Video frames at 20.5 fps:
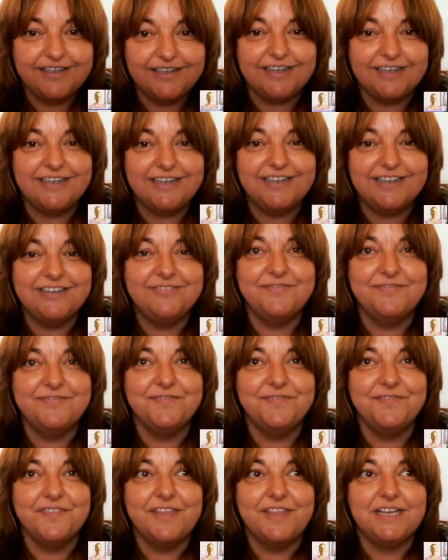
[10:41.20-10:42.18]

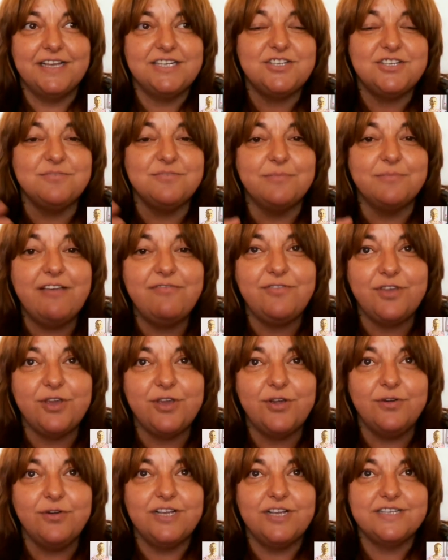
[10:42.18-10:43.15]
That, to my
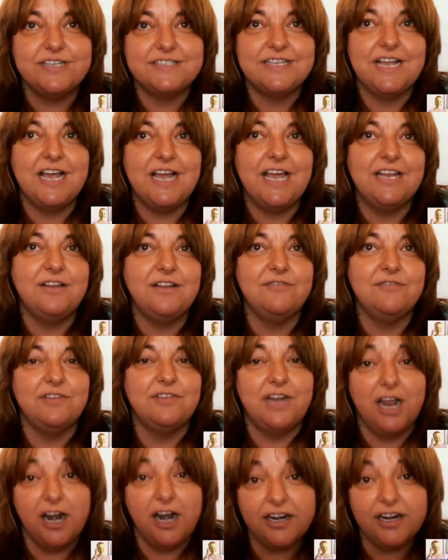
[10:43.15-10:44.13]
view, is kind of
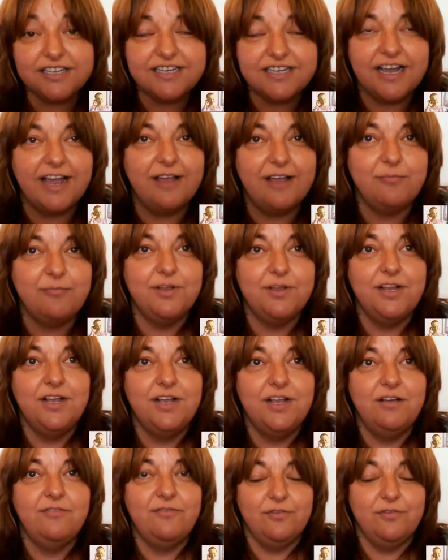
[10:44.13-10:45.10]
an archetype
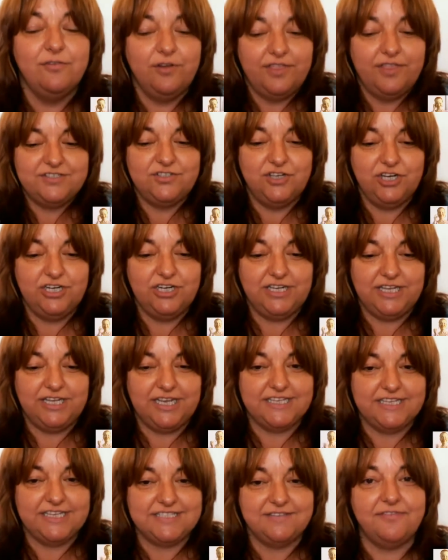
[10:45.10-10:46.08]
for the circle
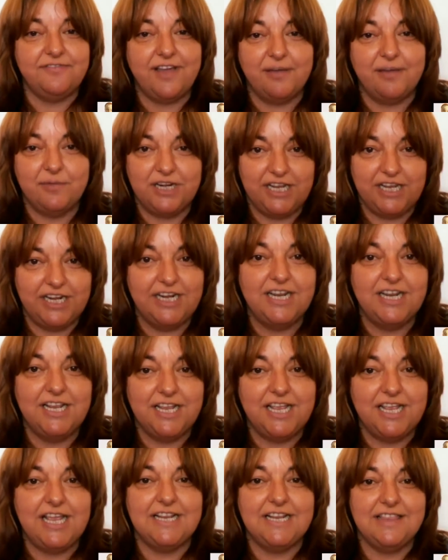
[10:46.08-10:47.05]
as the feminine
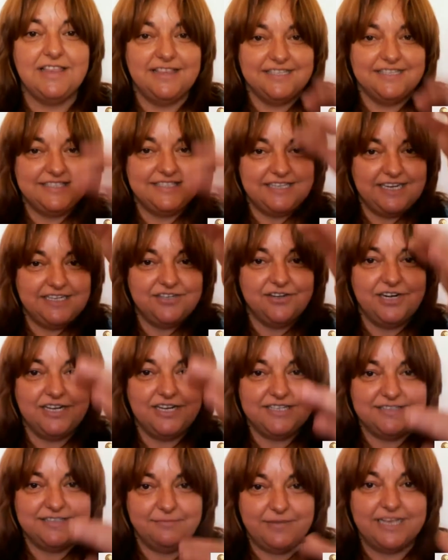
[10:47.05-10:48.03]
and the center
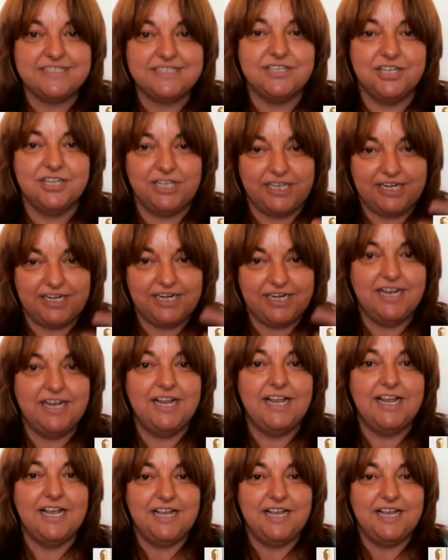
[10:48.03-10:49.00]
as a masculine
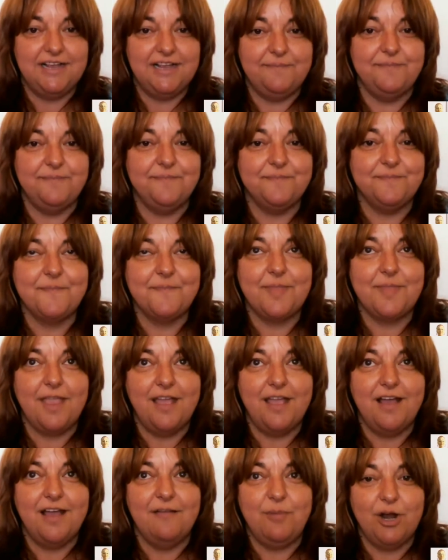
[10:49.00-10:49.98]

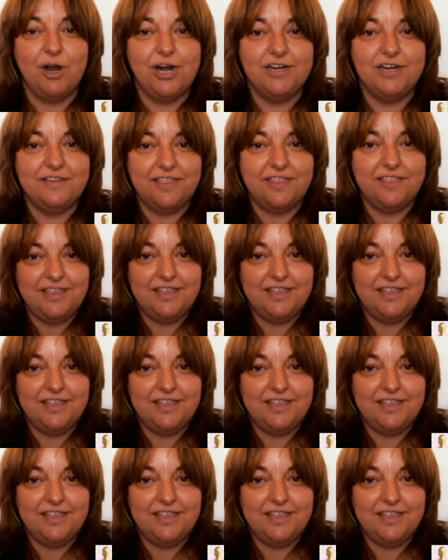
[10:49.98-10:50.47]
part that